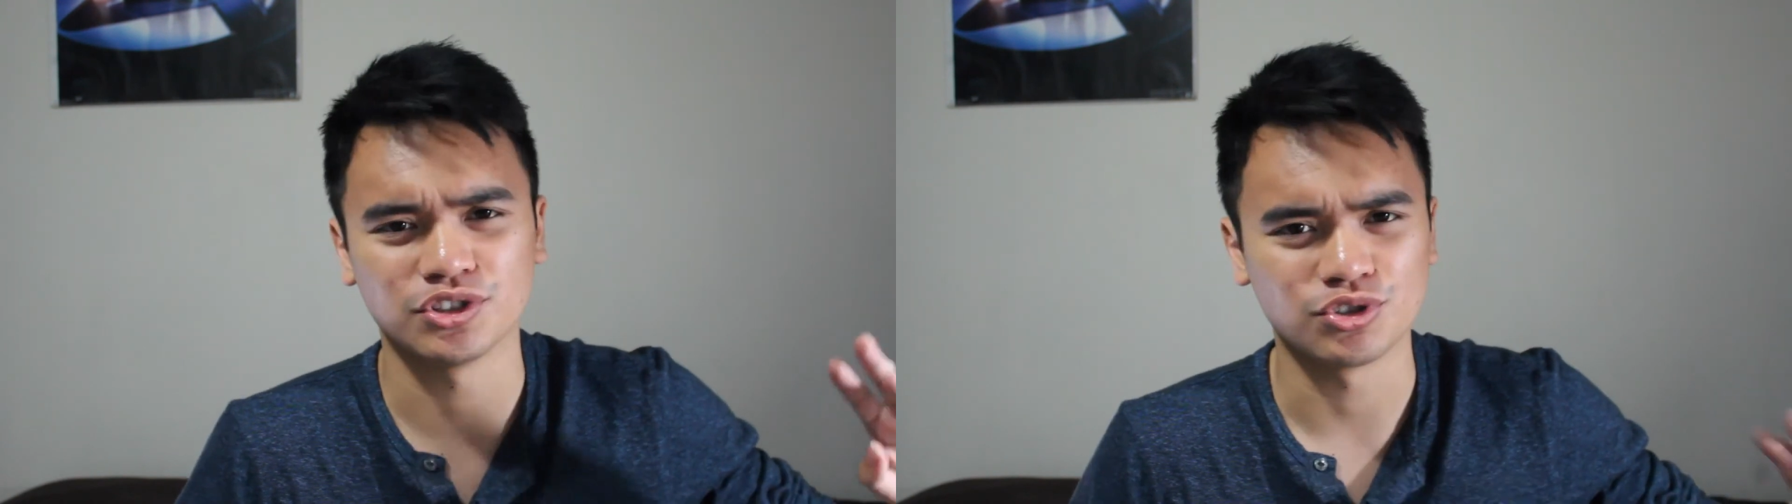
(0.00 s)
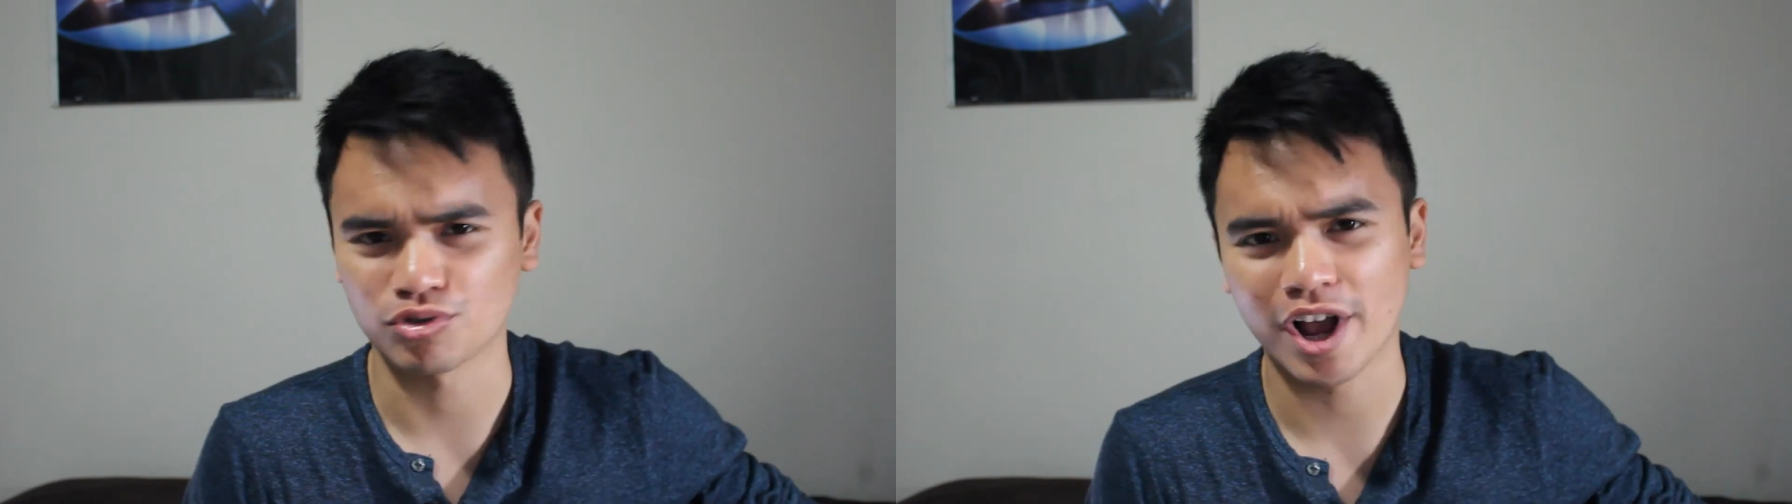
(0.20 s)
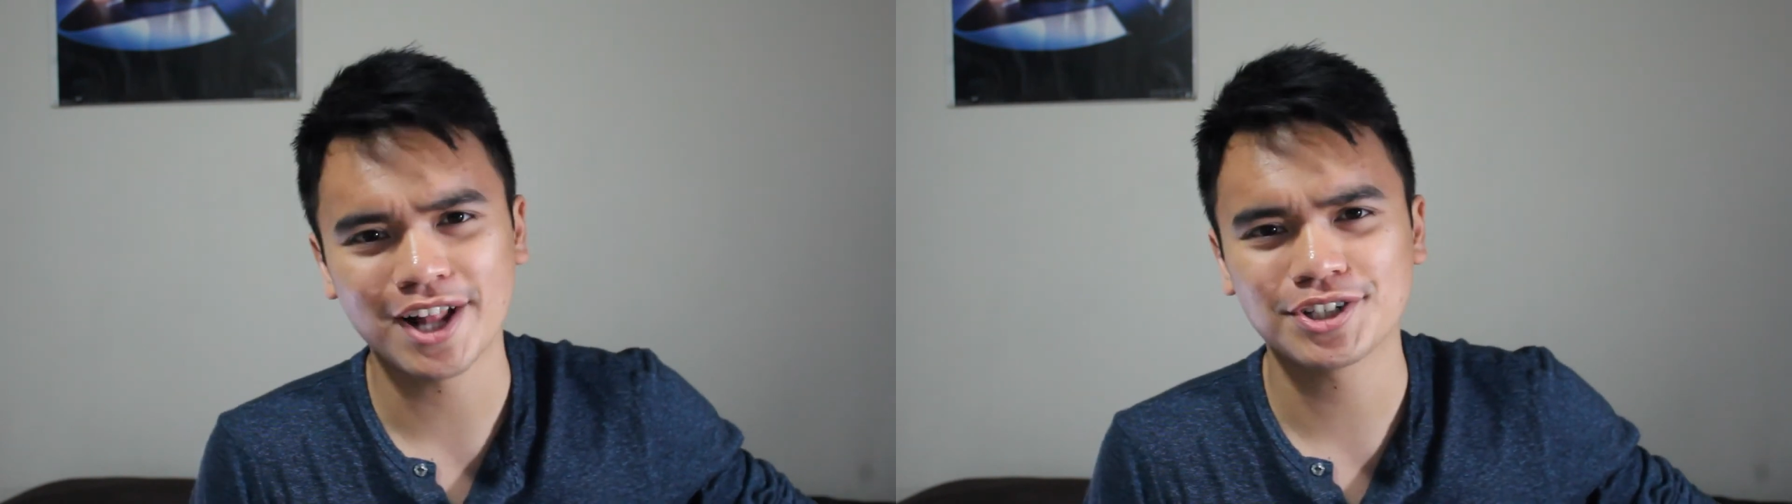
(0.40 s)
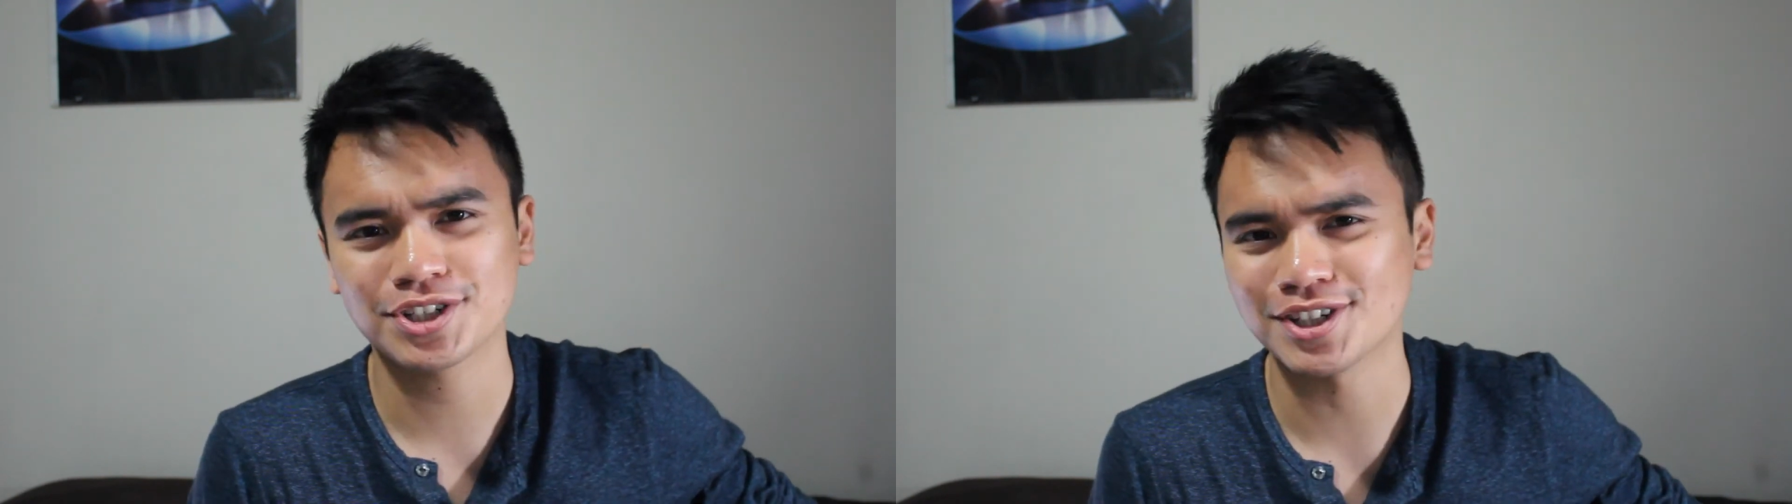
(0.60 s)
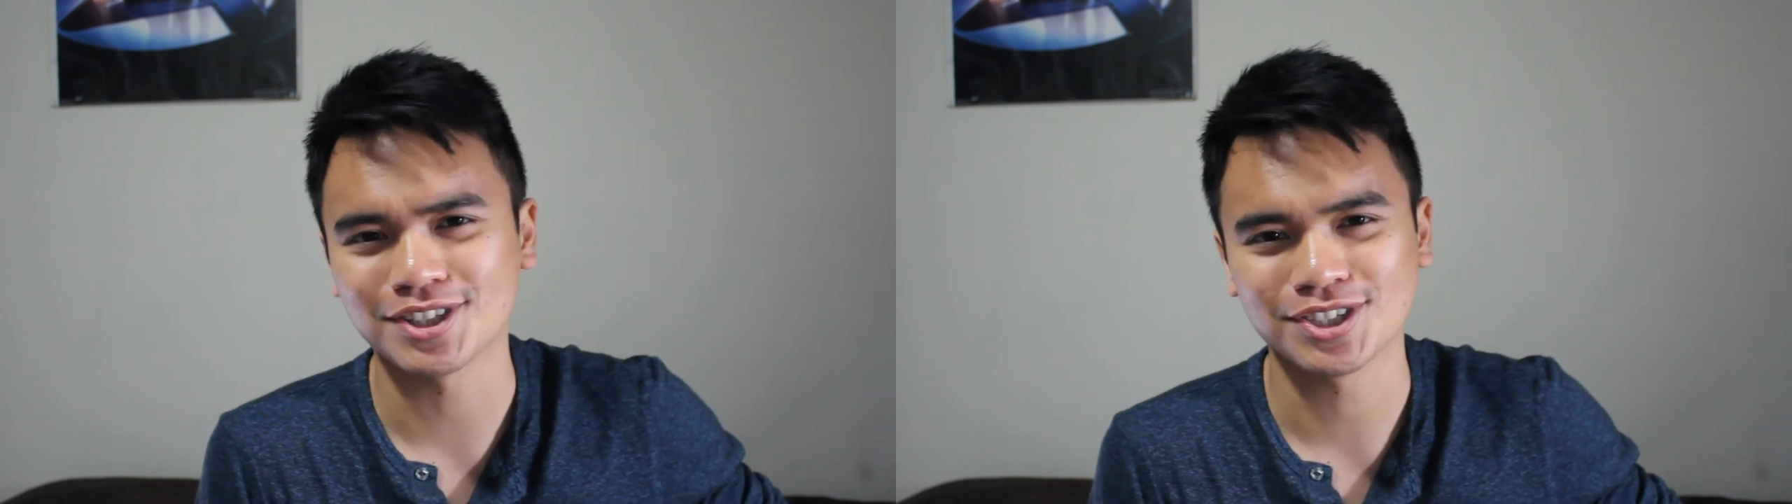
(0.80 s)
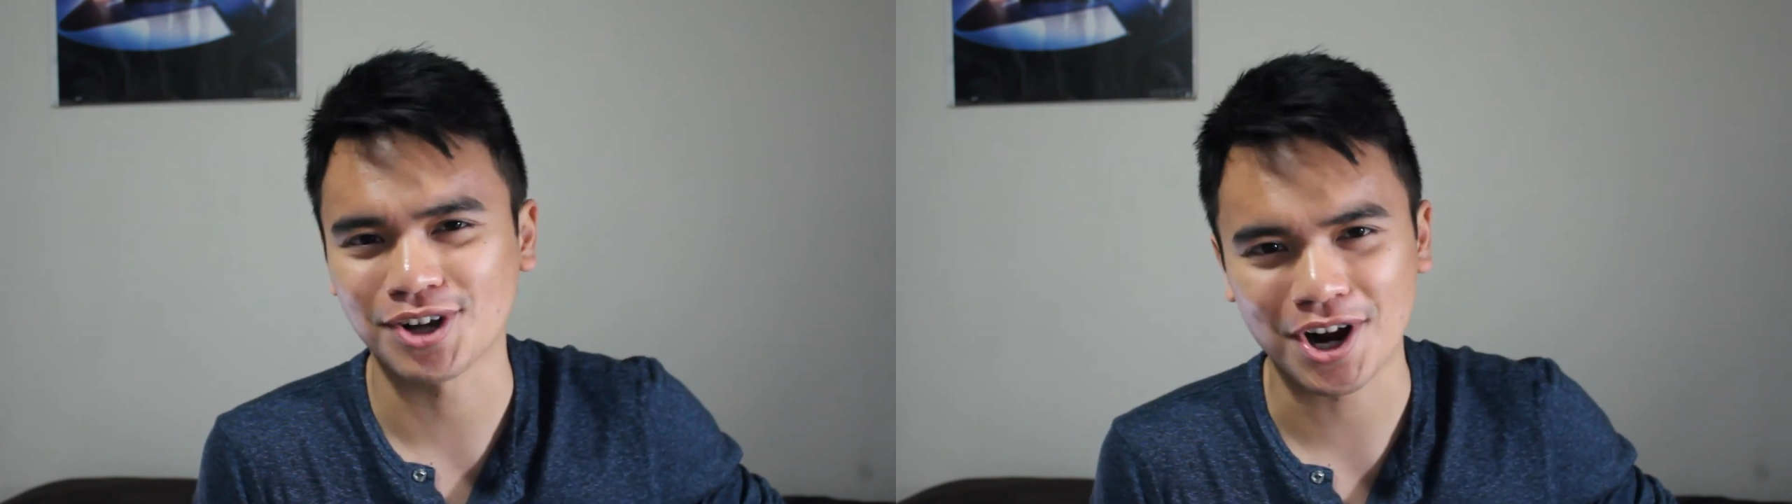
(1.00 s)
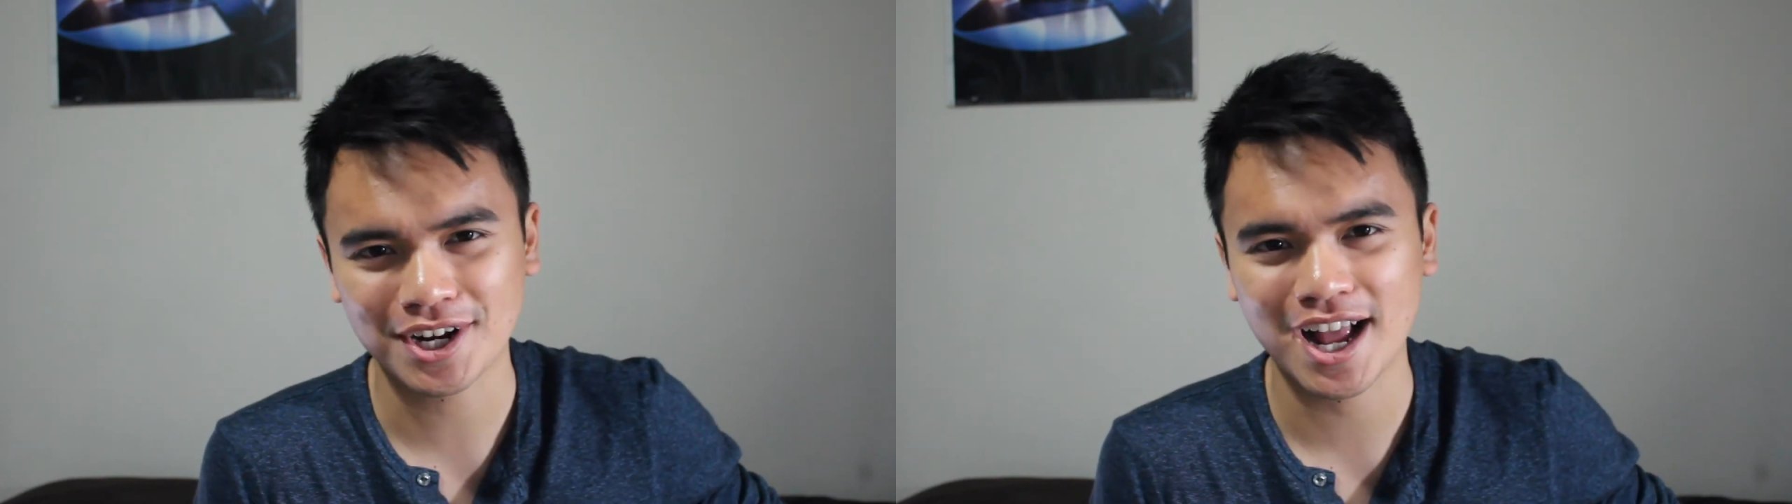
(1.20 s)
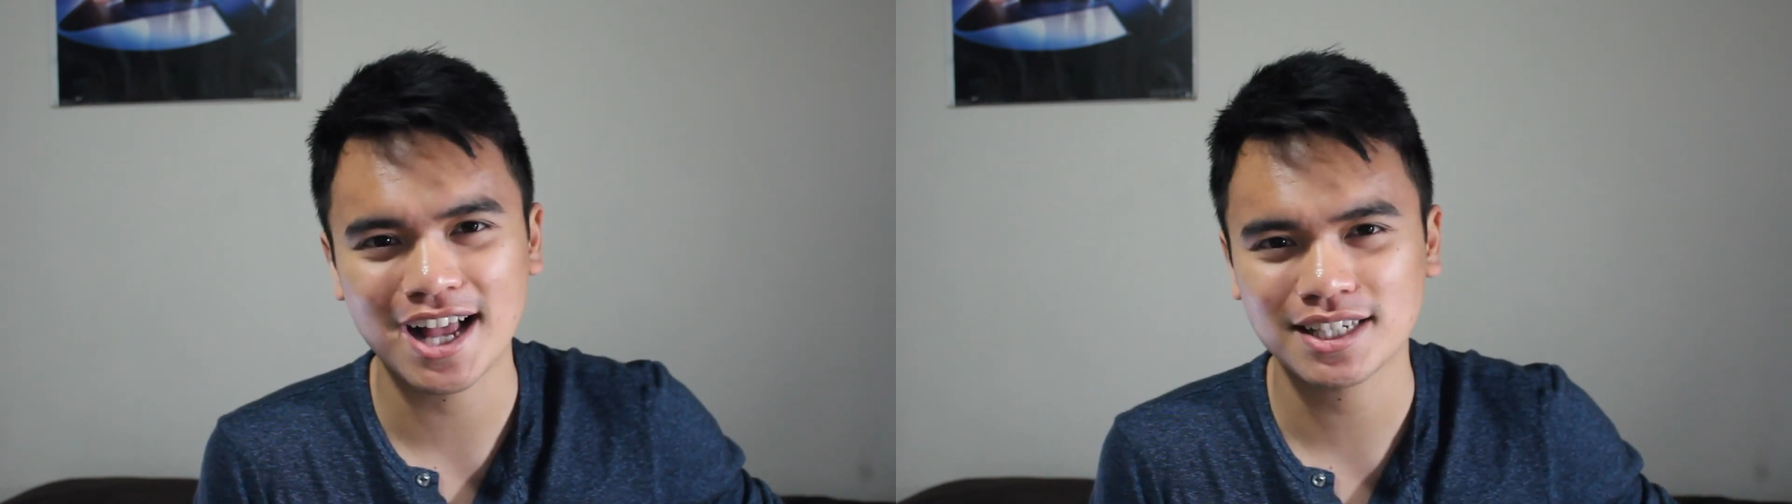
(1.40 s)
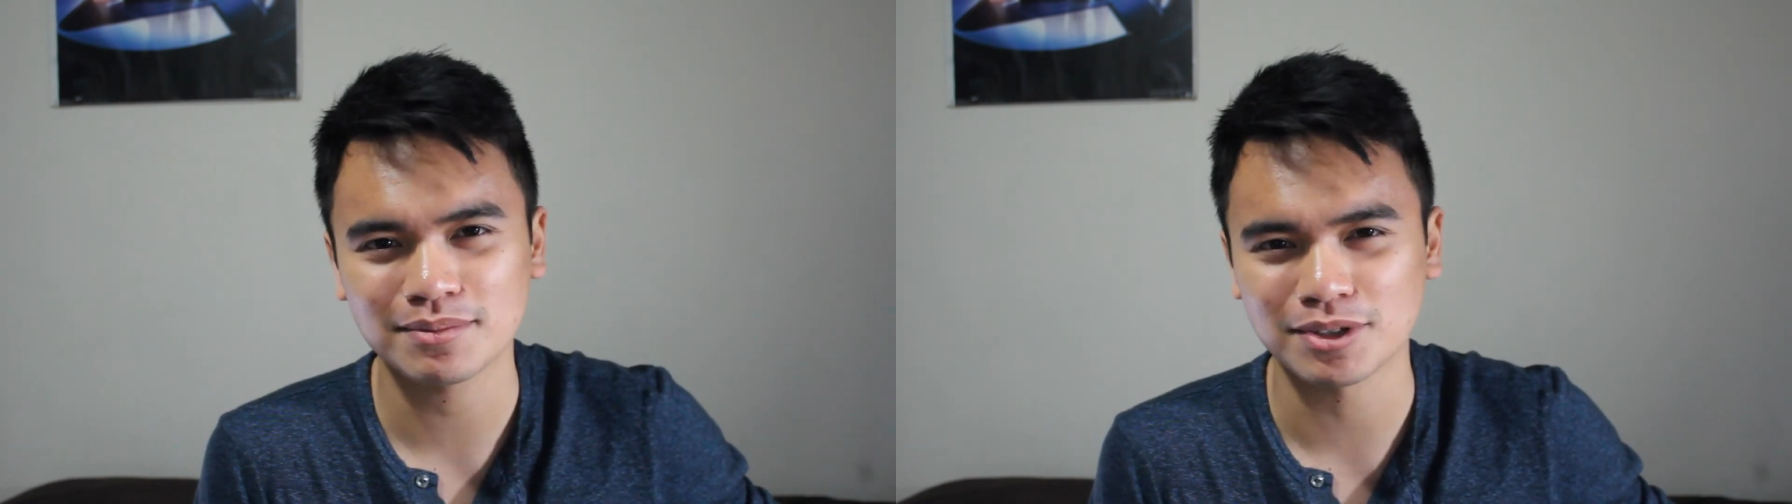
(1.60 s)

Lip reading: drenched in sarcasm